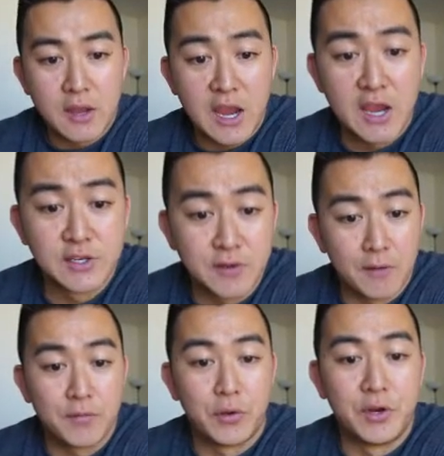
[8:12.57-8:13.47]
age
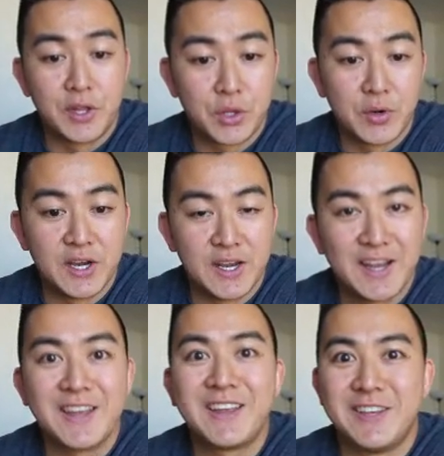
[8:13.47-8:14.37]
of
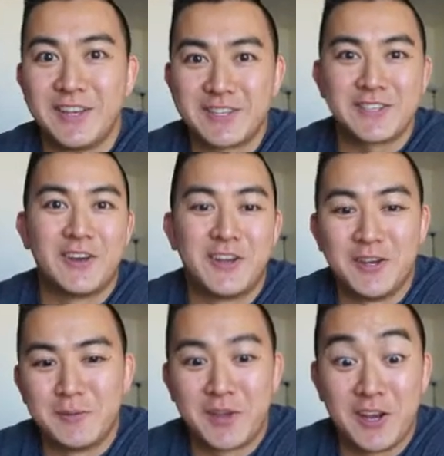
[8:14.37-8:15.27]
33. Yes, I
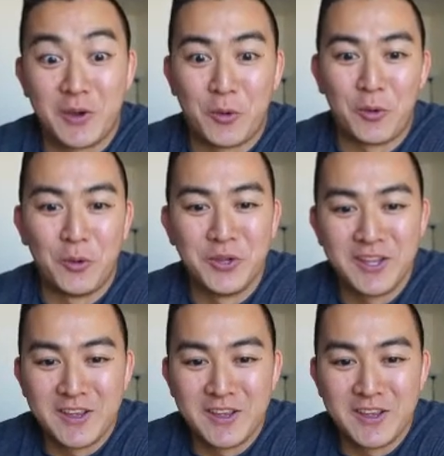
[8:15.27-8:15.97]
am getting old.